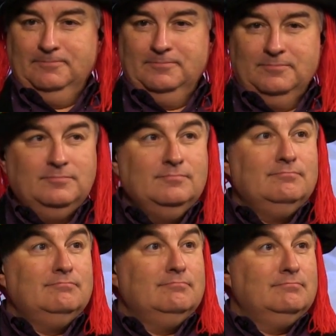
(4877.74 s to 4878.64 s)
Oh,
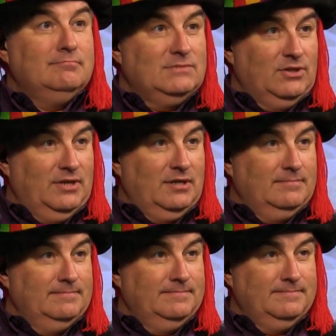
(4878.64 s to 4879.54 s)
okay. So
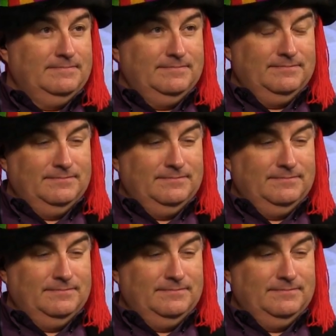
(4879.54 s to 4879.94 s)
there. All right.